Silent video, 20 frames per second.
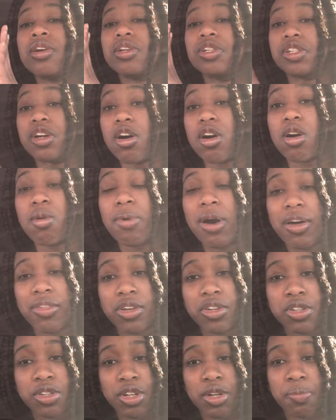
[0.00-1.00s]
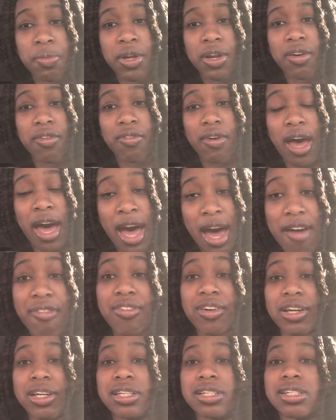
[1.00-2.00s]
talk about the treatment of
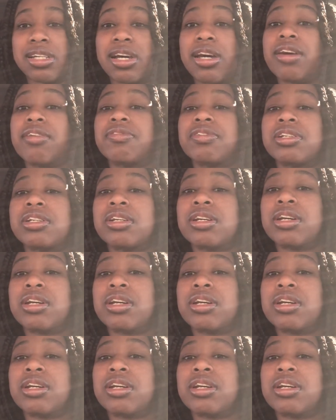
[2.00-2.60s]
African slaves.